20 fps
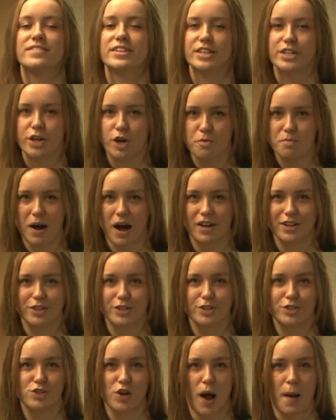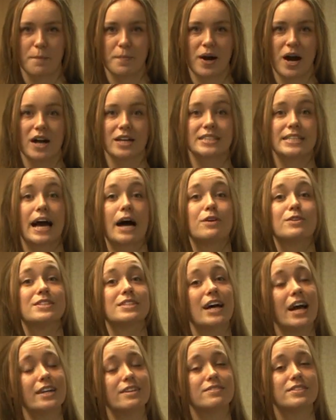video-monitored drop box
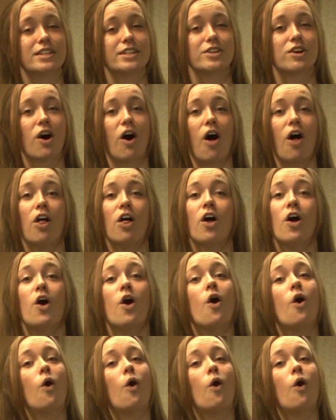outside of City Hall